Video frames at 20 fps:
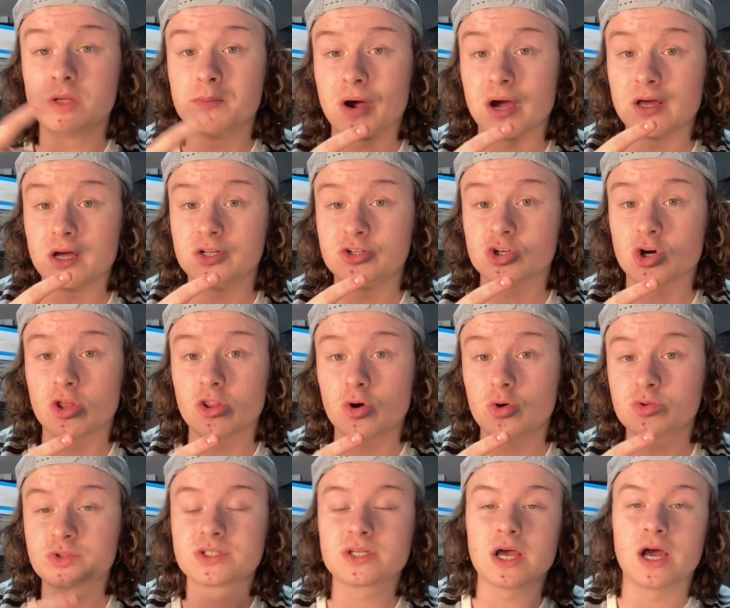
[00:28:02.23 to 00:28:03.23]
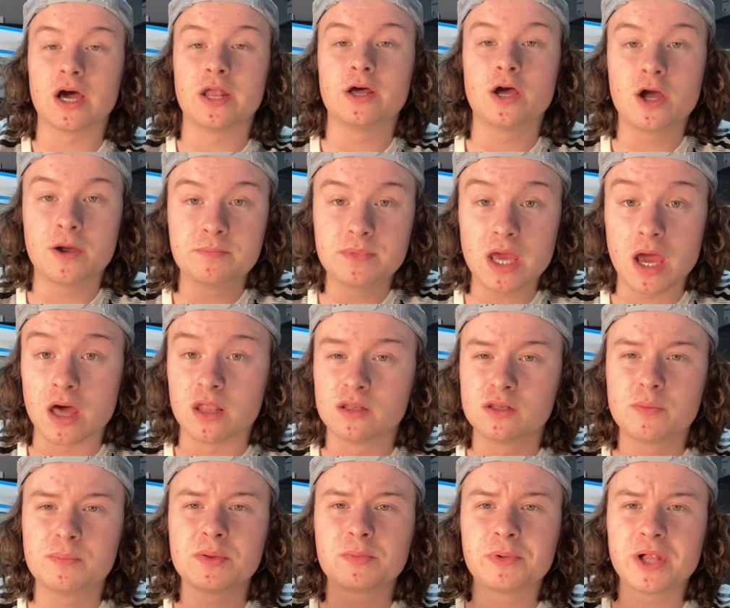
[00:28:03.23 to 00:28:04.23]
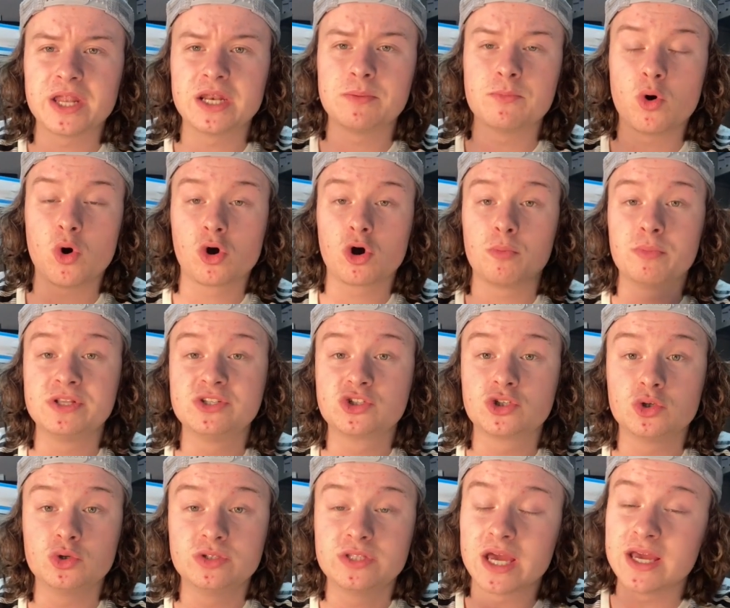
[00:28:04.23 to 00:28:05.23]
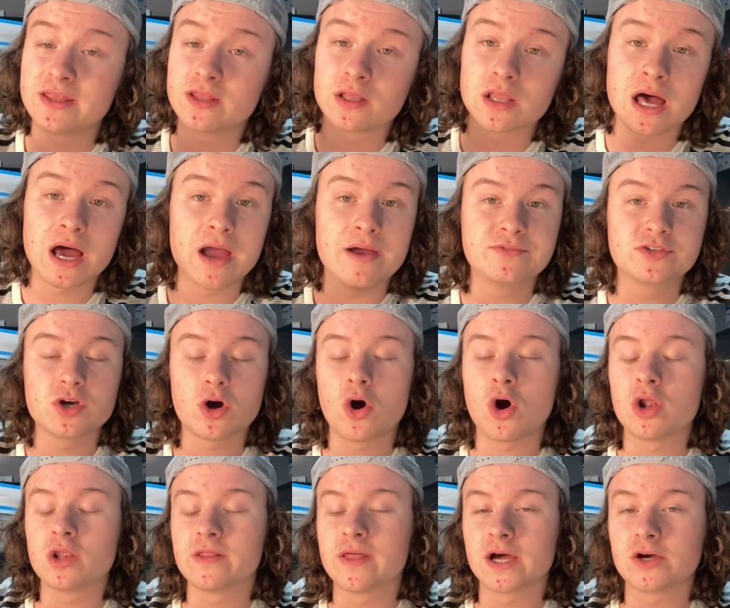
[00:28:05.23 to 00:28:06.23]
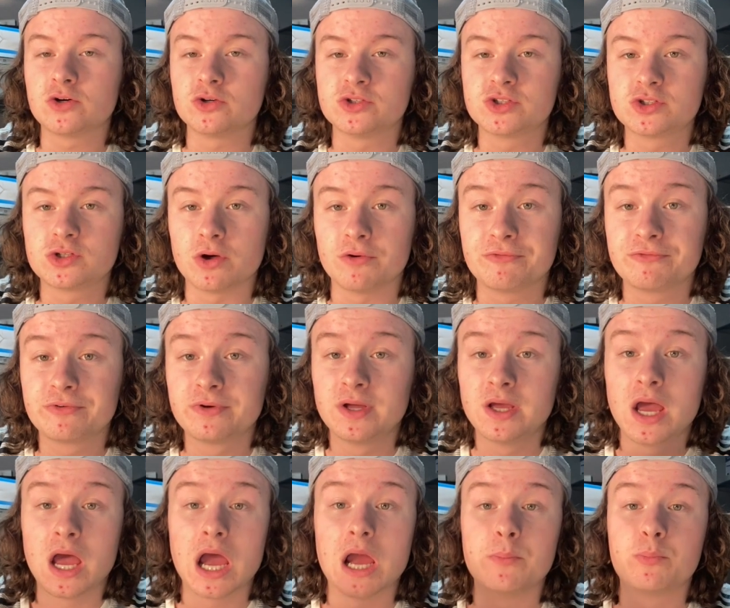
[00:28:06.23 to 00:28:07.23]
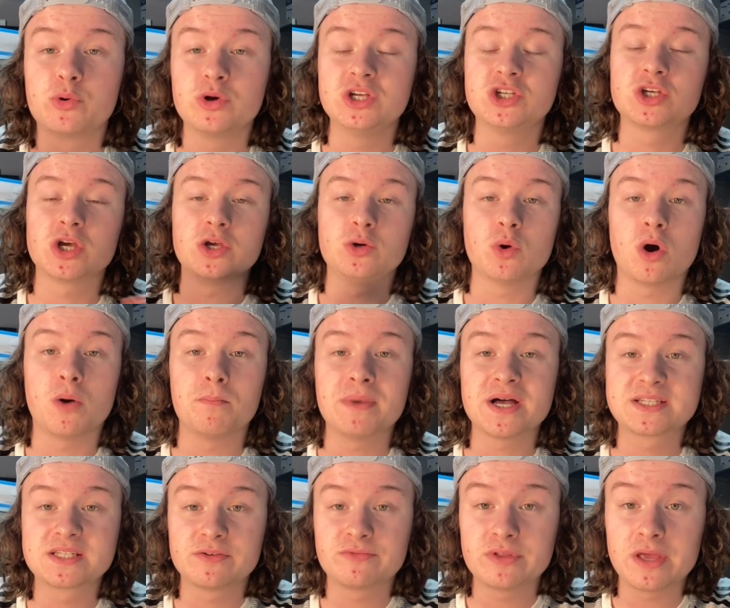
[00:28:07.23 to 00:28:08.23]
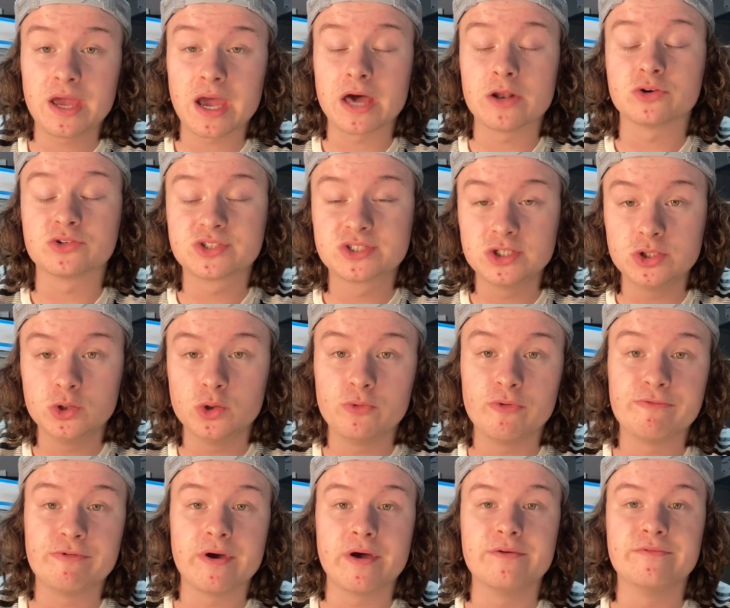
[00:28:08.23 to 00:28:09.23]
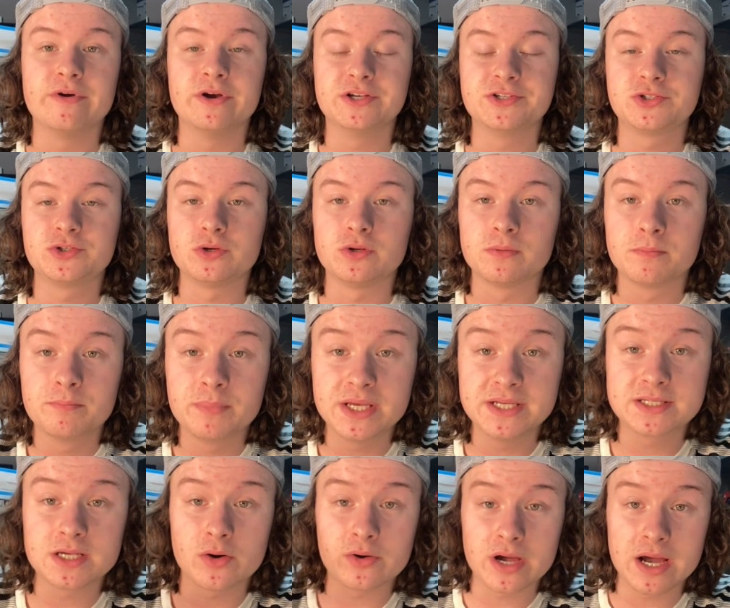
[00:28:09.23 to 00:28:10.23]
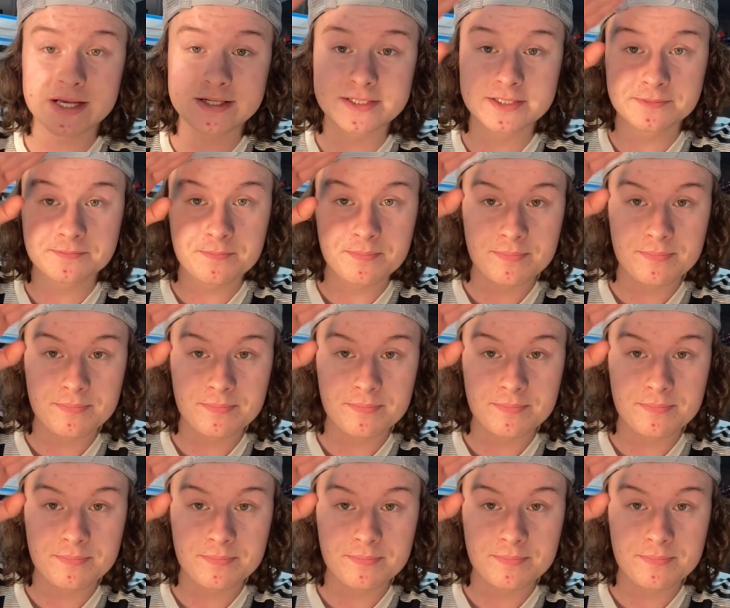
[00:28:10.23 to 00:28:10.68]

You might enjoy those. And um, yeah, there'll be plenty more coming soon. Day in the lives, all of that good stuff. I appreciate you all massively, and I'll see you very, very soon. Peace out, guys.